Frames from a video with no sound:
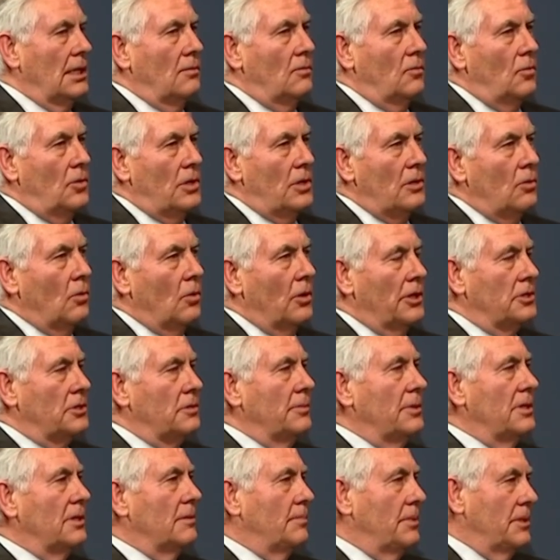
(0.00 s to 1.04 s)
We want it
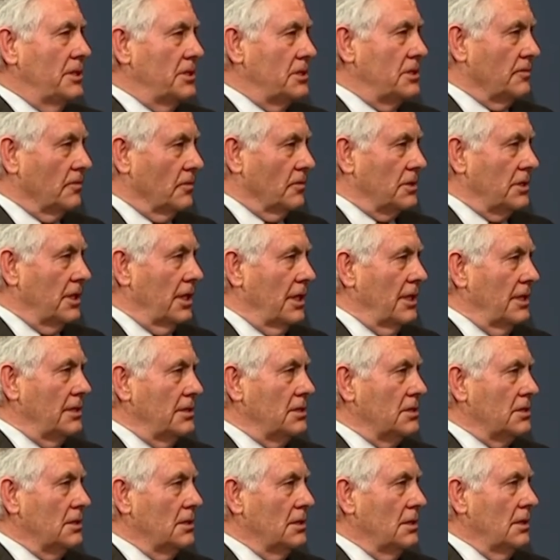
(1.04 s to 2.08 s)
to be a peaceful
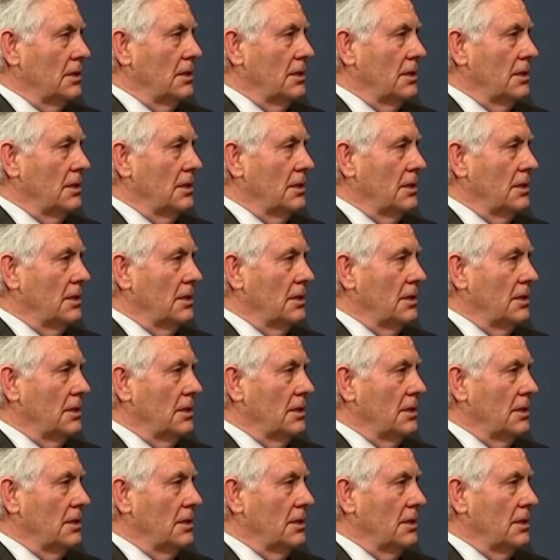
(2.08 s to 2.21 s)
change.